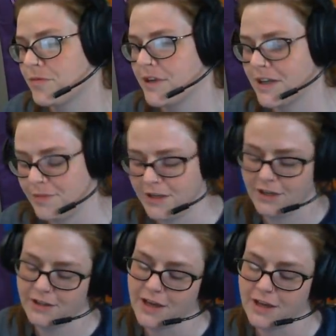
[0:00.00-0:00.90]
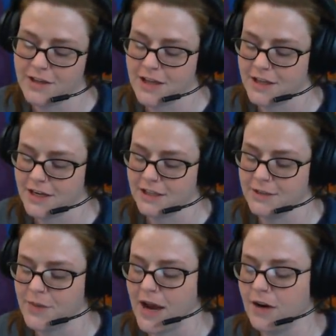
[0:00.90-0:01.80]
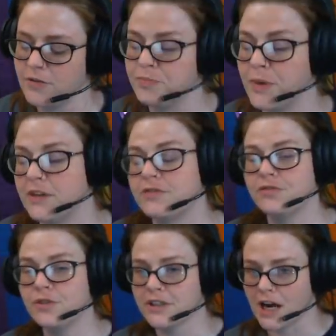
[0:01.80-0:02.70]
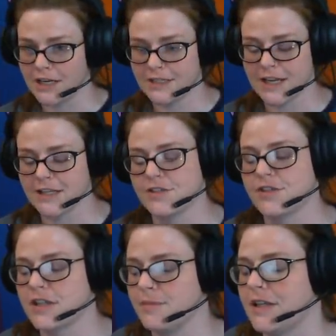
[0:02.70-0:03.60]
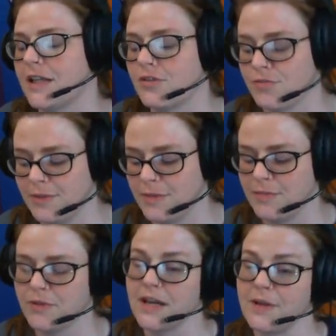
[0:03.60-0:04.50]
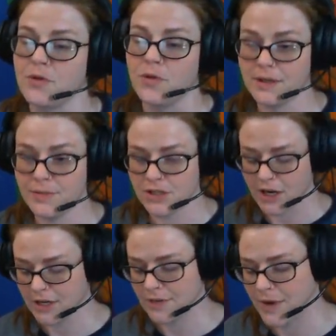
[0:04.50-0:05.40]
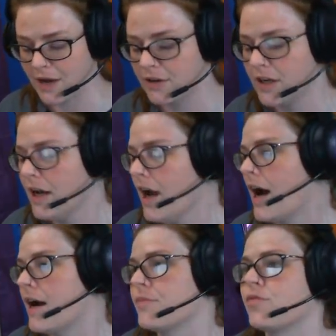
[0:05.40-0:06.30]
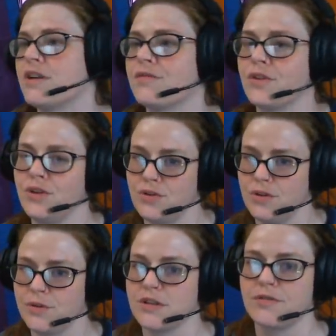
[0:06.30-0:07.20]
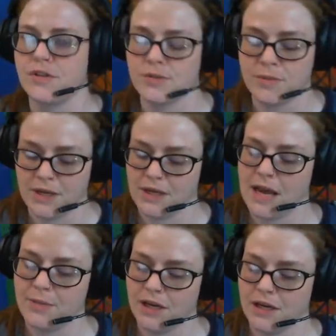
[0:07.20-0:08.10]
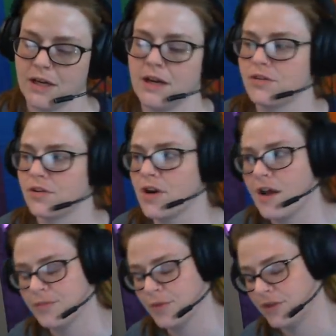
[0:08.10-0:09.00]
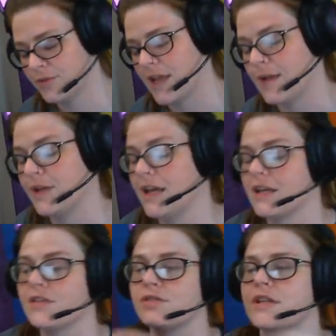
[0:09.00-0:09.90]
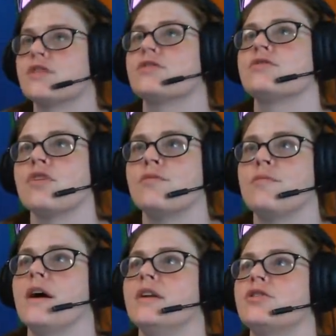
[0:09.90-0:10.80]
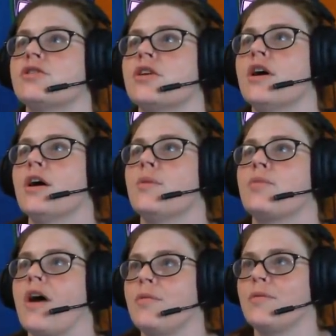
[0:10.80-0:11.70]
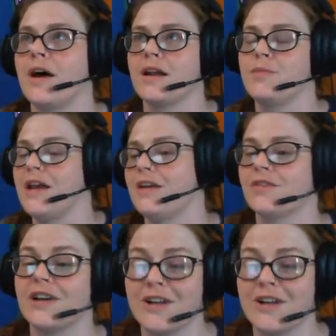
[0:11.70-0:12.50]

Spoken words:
going to be like a lot that I clip out. But for context, there's going to be like three people that I'm going to be talking about, three different YouTubers. The first one being Gabby Hanna. If you're not familiar with Gabby Hanna, there's like so much problematic behavior in